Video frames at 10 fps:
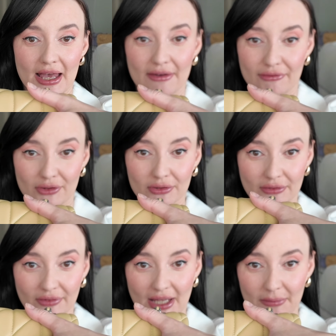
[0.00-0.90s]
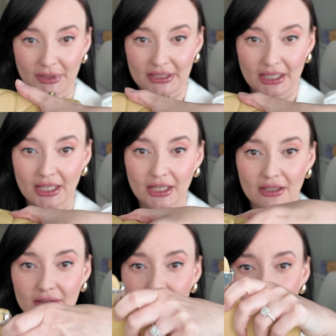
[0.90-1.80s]
a front flap in
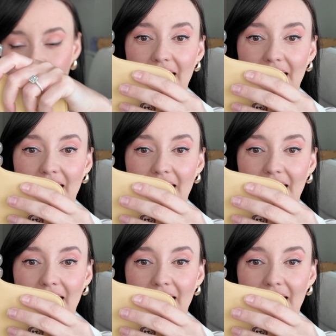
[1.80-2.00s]
here,